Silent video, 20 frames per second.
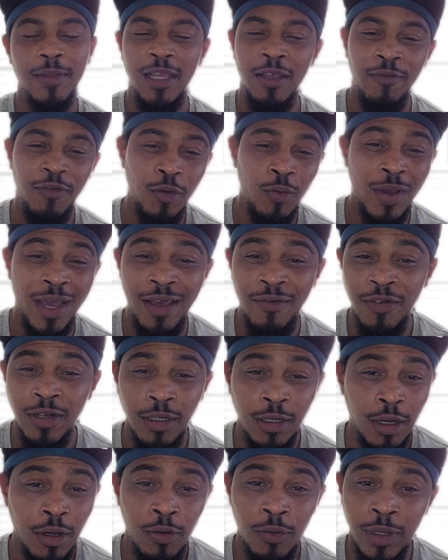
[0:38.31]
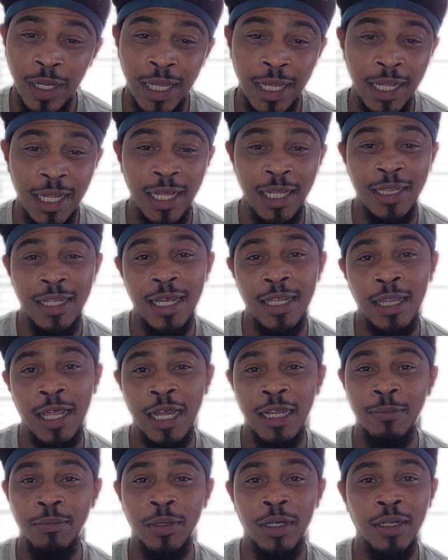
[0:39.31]
if you haven't, go ahead, hit that
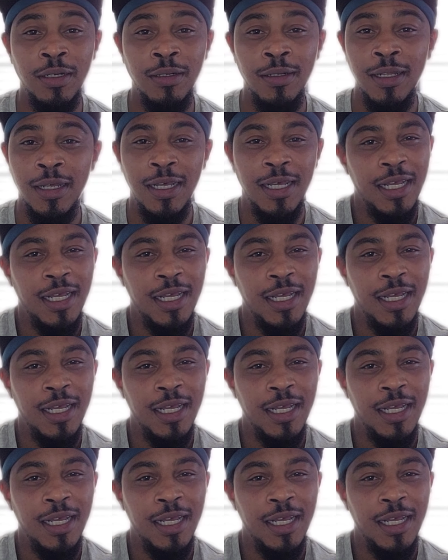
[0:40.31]
like button,